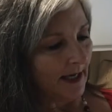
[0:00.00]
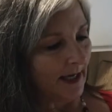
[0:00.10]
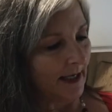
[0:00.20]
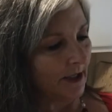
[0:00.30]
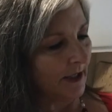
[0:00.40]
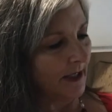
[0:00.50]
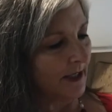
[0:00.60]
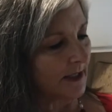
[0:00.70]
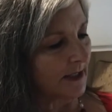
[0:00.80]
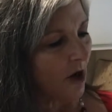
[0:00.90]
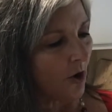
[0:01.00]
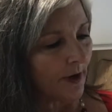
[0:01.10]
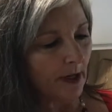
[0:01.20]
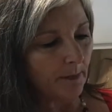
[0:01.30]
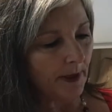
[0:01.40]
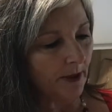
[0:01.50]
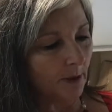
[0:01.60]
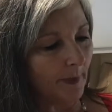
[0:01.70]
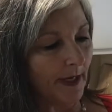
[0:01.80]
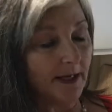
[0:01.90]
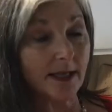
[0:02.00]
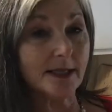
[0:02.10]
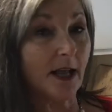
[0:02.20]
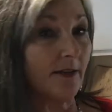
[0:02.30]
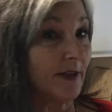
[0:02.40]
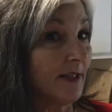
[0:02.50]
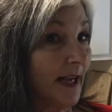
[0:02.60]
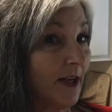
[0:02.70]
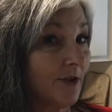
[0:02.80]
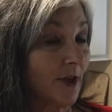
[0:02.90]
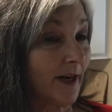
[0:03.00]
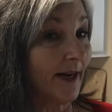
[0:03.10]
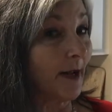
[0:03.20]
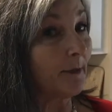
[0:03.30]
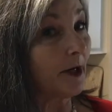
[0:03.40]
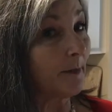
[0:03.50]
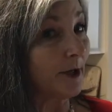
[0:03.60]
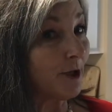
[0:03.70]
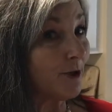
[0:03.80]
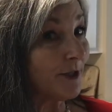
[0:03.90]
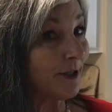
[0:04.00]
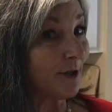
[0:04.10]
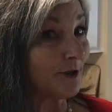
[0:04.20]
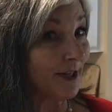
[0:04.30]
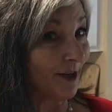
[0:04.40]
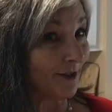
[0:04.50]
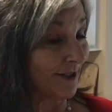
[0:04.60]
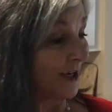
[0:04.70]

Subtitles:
and it's already peeled, but it does have the tails on it, and I'm going to be using those tails